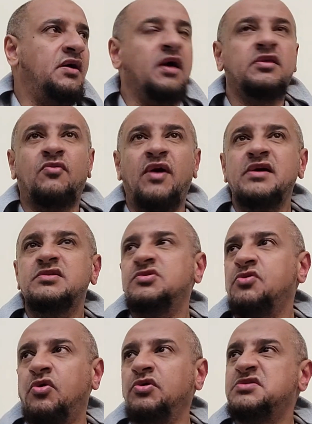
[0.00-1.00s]
Otherwise,
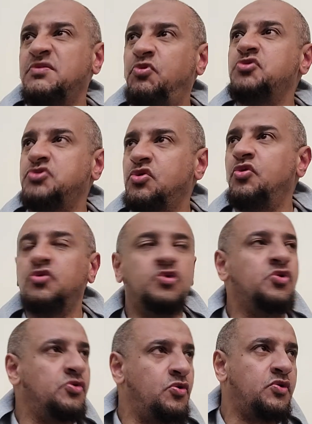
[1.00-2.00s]
you're only supposed to go to
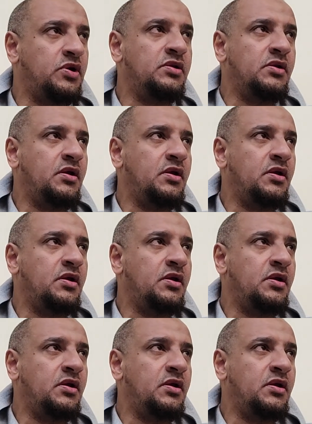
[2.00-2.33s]
your local